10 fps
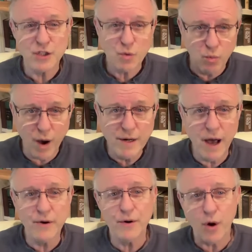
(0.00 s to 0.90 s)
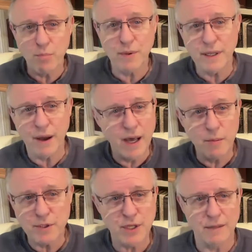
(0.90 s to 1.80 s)
is
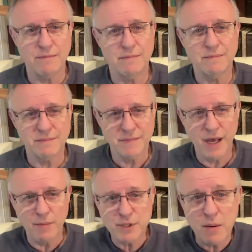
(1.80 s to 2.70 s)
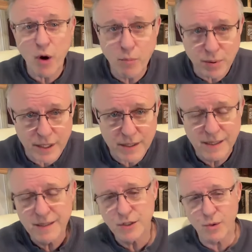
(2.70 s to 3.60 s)
100%
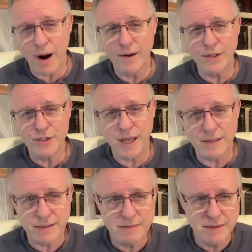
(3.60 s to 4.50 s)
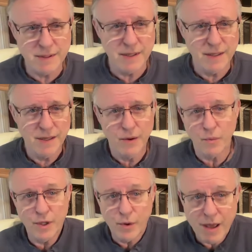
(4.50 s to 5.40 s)
oblique to our understanding.
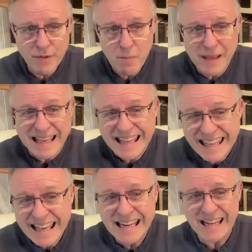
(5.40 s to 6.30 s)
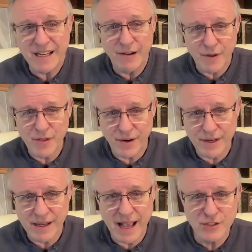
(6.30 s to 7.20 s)
We don't have the beginning of a
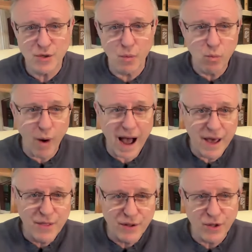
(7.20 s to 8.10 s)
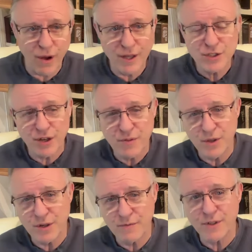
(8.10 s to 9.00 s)
theory as to why the laws of the
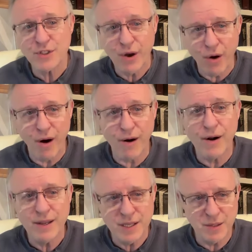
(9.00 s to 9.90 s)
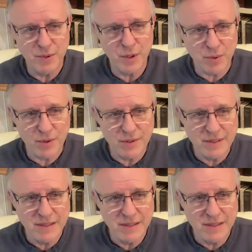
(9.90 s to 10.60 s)
universe are immutable.